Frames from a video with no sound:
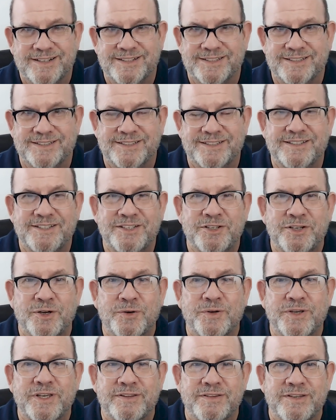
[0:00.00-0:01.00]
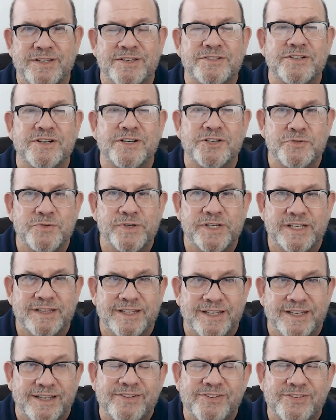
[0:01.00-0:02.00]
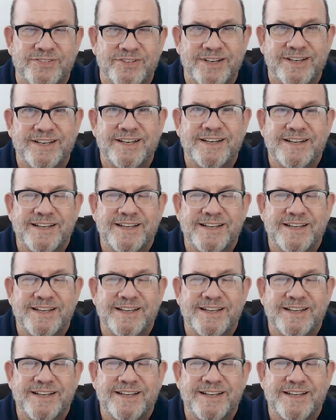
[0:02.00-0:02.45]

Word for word: uh, you know, in this country at least.